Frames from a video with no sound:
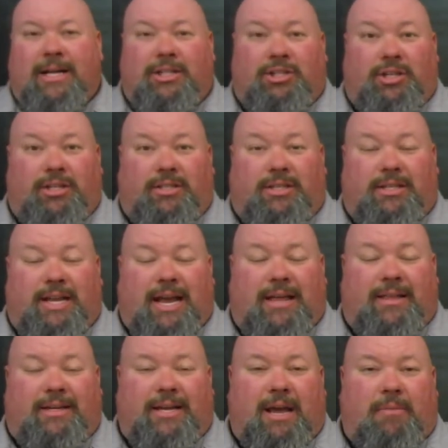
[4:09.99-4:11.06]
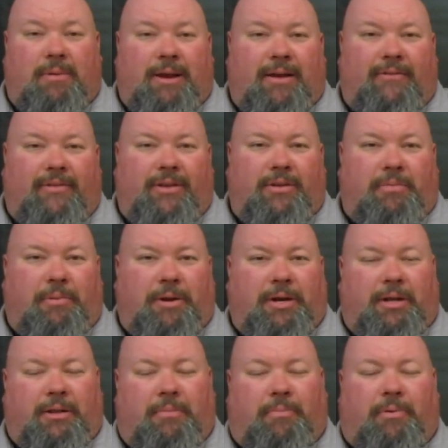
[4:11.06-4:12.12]
Just the day of the taping of this
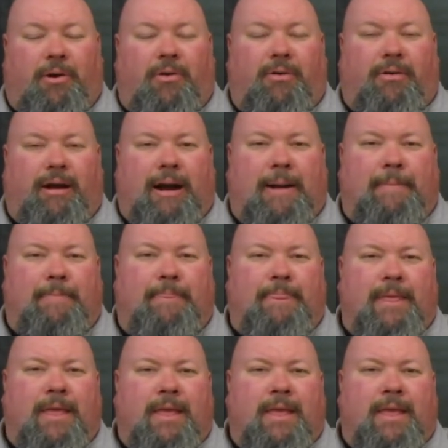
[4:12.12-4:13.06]
particular program,